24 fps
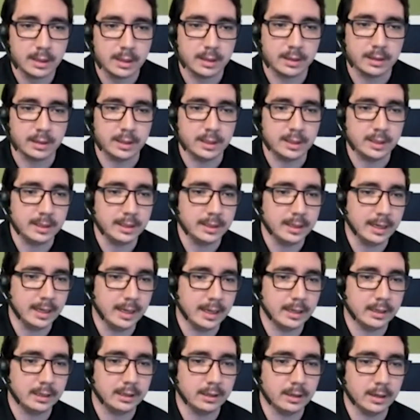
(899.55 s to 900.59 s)

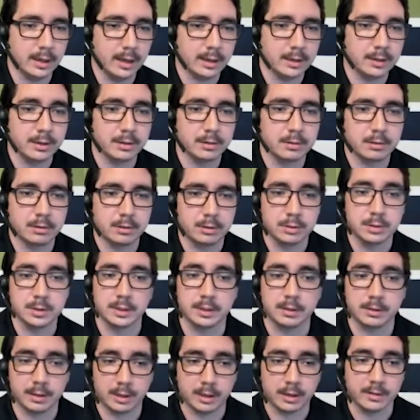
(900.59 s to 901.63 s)
how you're
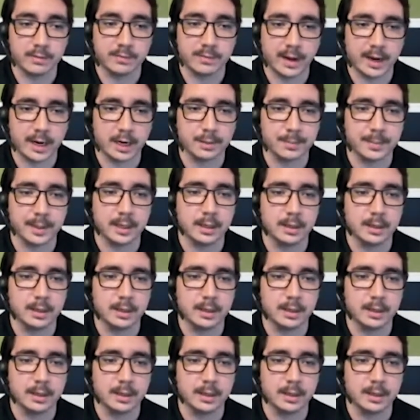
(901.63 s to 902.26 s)
using their environment.